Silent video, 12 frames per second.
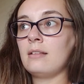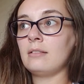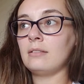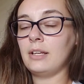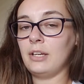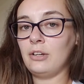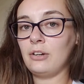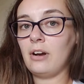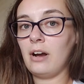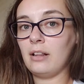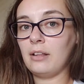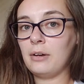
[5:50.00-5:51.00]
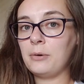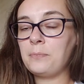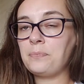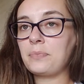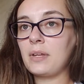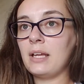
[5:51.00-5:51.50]
linear holo
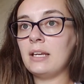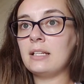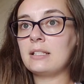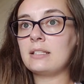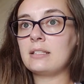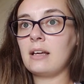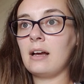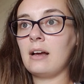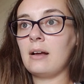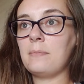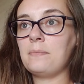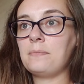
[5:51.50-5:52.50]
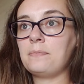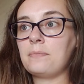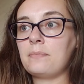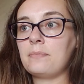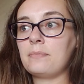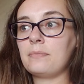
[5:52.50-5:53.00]
and it's um
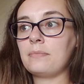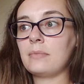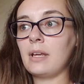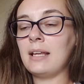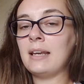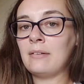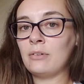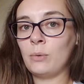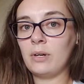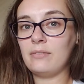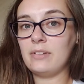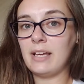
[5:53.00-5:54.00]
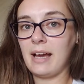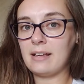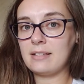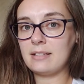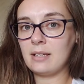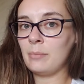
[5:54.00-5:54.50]
I never would have
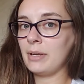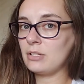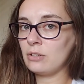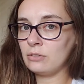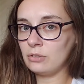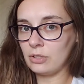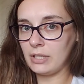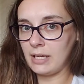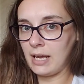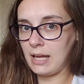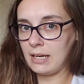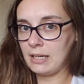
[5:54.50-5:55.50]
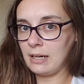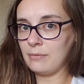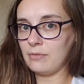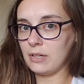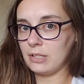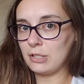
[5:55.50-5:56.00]
guessed and based on looking at it I'm
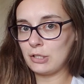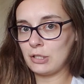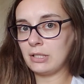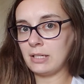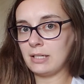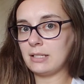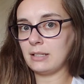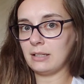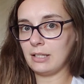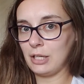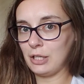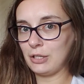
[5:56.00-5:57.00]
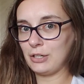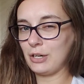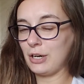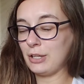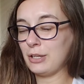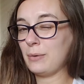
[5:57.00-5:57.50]
fairly certain that it's a linear
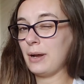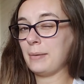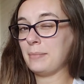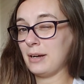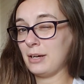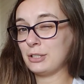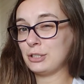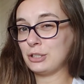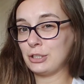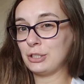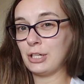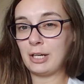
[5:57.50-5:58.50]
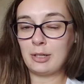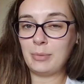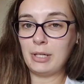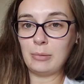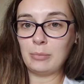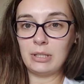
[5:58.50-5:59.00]
holo. I'm not sure I could be
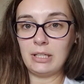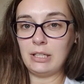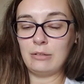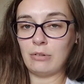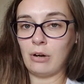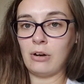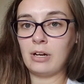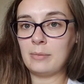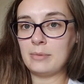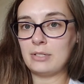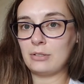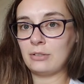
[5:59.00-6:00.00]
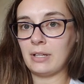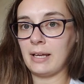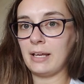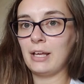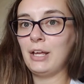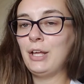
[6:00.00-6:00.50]
completely wrong. I'm still
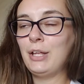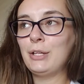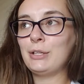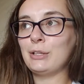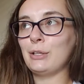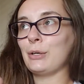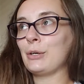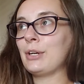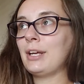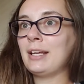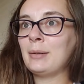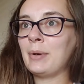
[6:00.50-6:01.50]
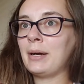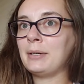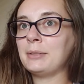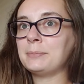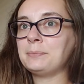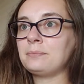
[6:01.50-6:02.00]
like learning
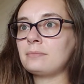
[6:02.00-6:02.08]
about